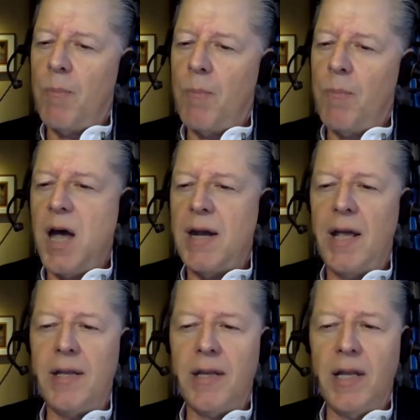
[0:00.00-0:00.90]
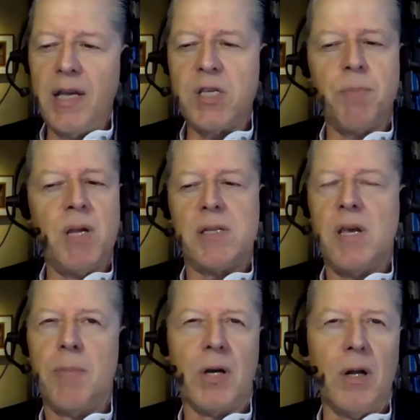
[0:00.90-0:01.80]
is not at the least bit
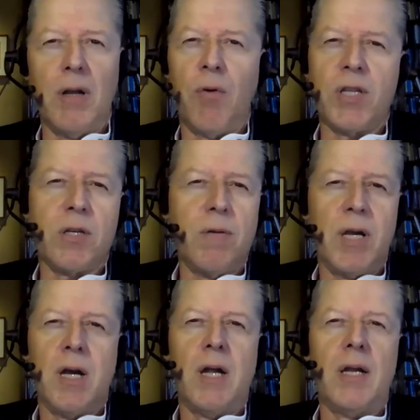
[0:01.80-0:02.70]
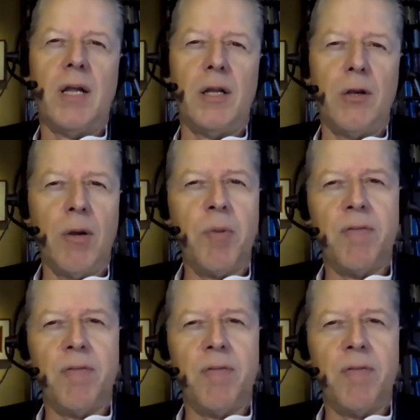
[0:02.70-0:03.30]
typical of what's going on in Europe.